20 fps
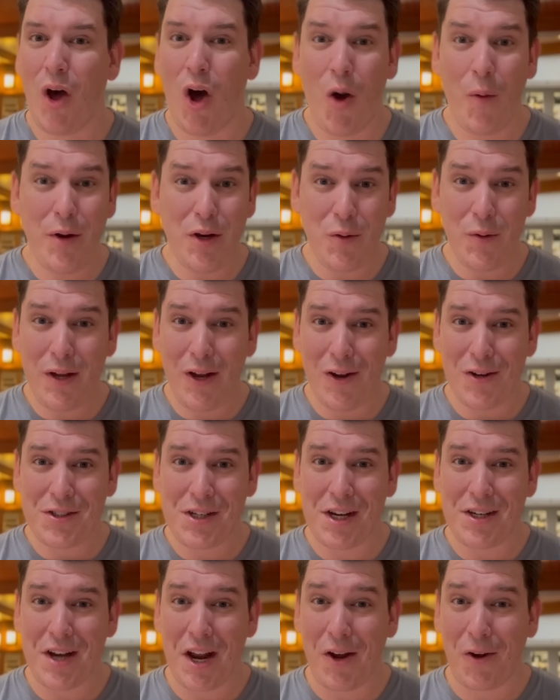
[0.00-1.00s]
All we do here at
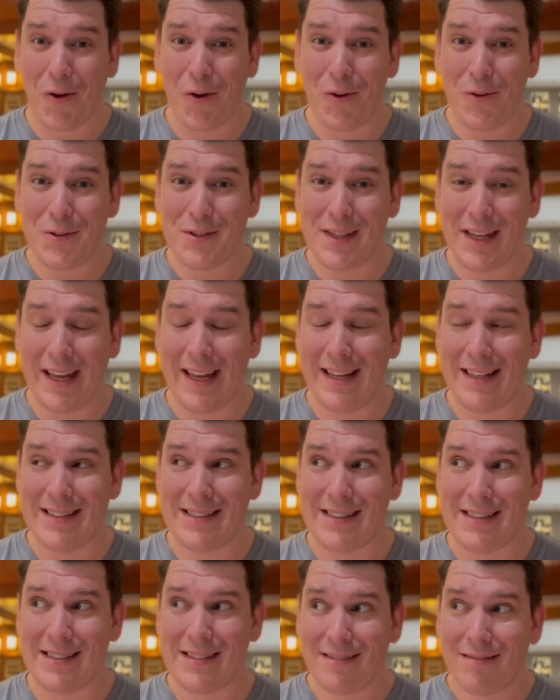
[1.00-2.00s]
JJ Cruise
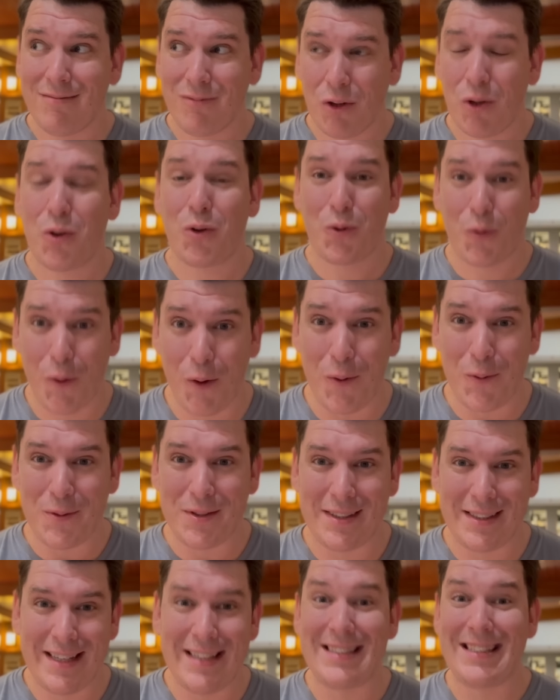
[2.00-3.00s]
is
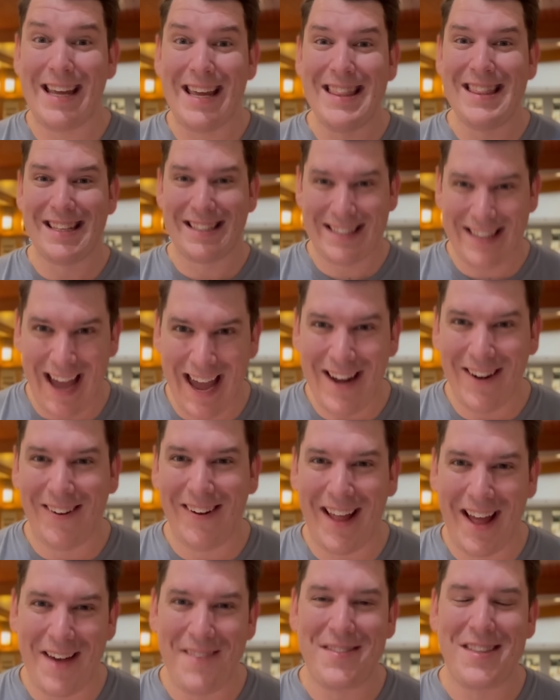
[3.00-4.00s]
cruise. It's in the
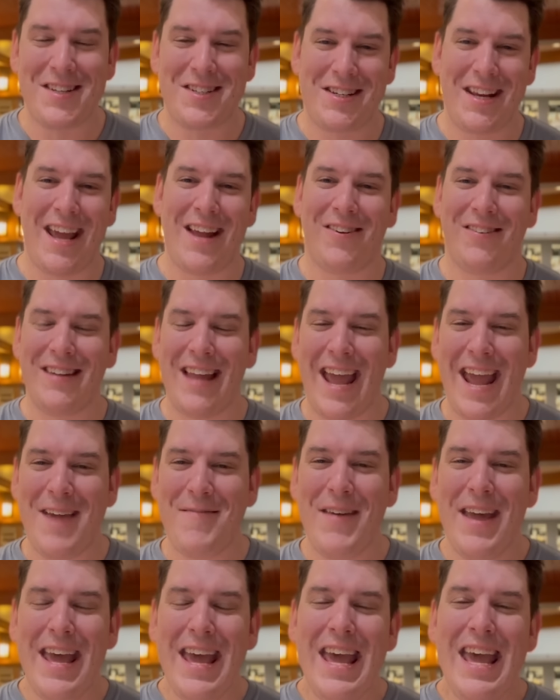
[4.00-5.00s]
title of the channel
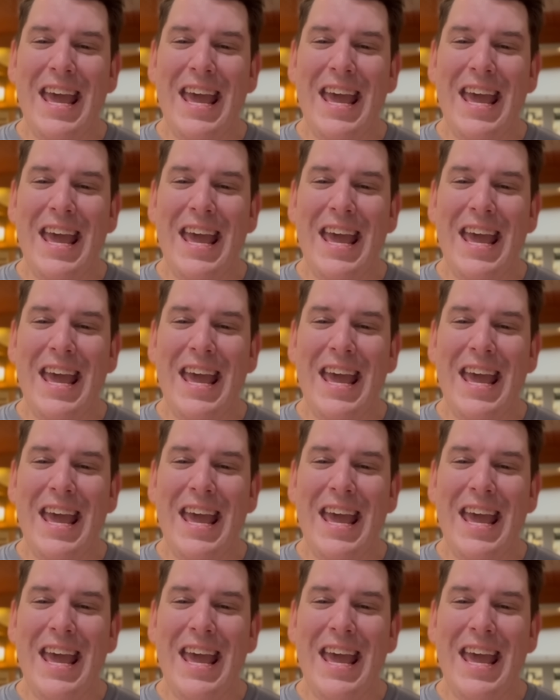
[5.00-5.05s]
name.